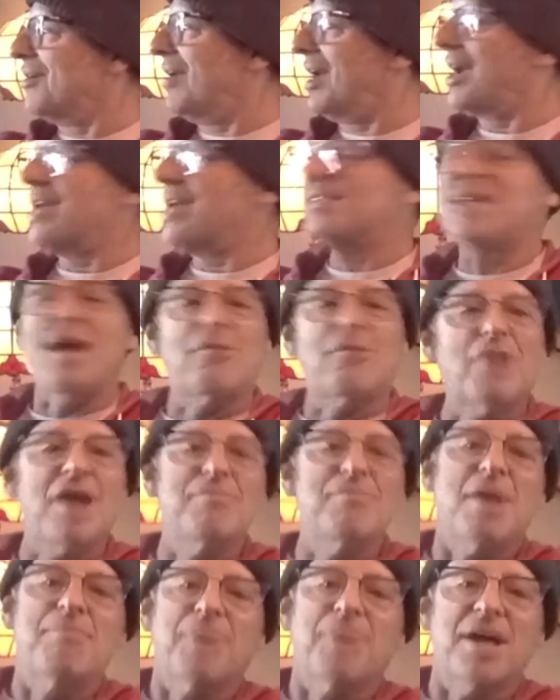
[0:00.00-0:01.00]
you know, like I say, I
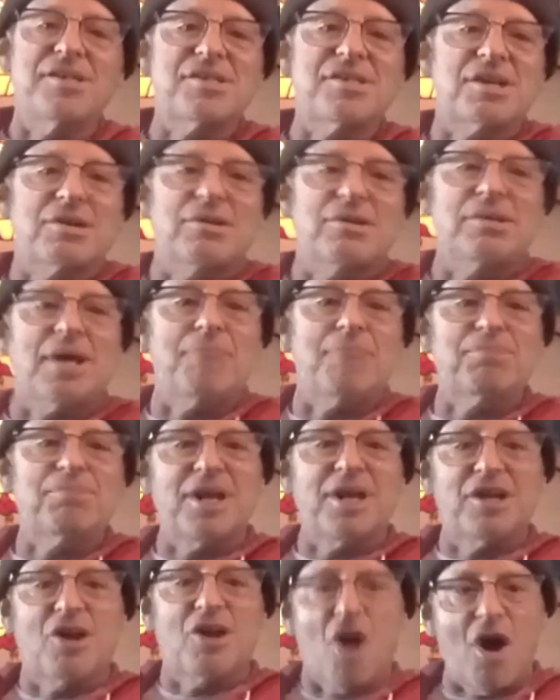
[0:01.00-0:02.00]
ride my bicycle, I
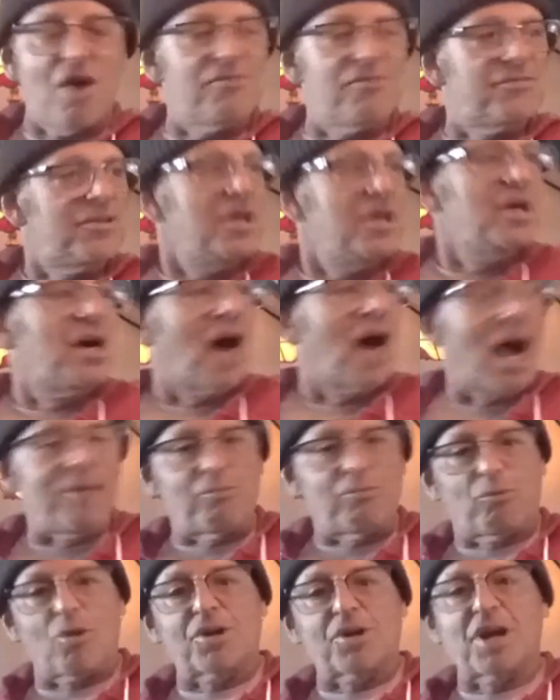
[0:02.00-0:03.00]
play golf.
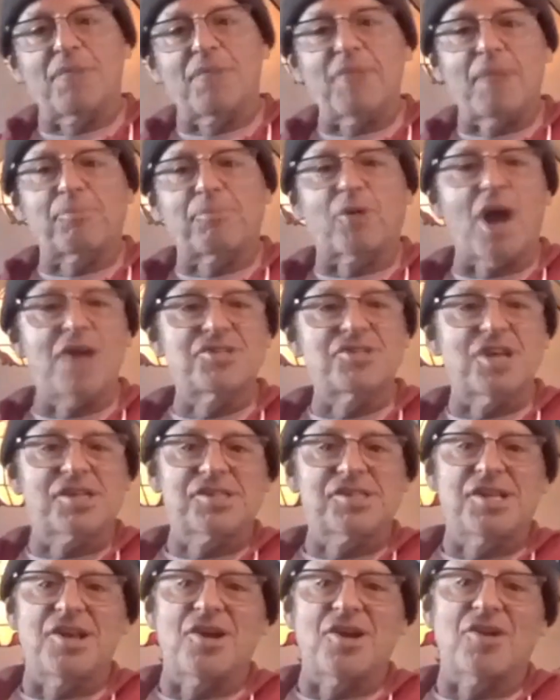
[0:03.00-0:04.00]
I work on my
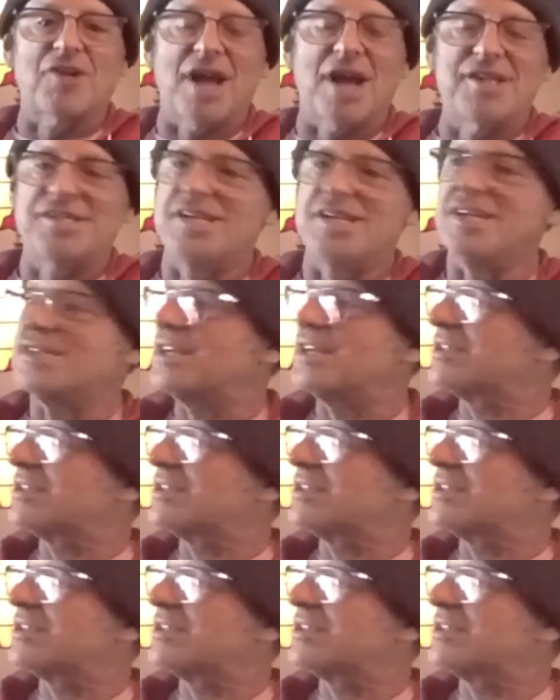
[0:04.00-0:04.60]
projects here. I